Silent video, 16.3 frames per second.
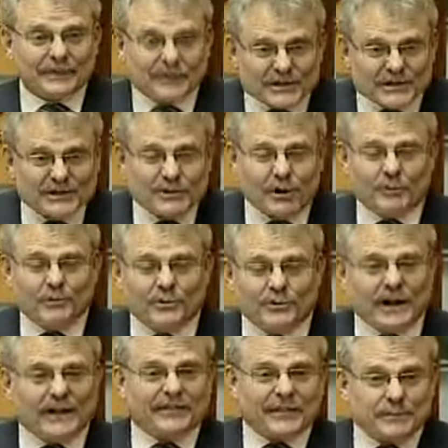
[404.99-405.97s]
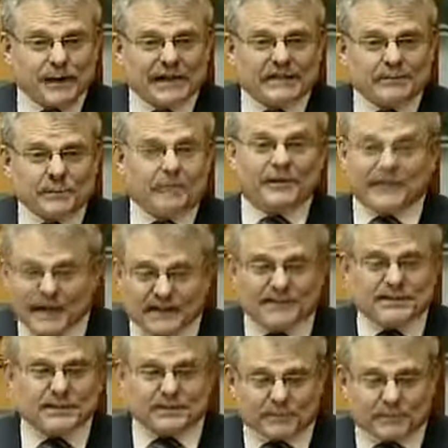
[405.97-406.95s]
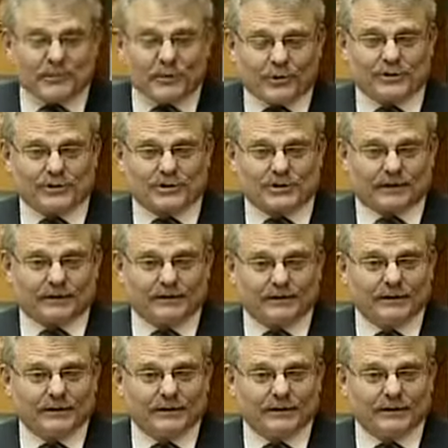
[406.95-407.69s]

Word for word: this time you get the maximum, and that's disproportionate.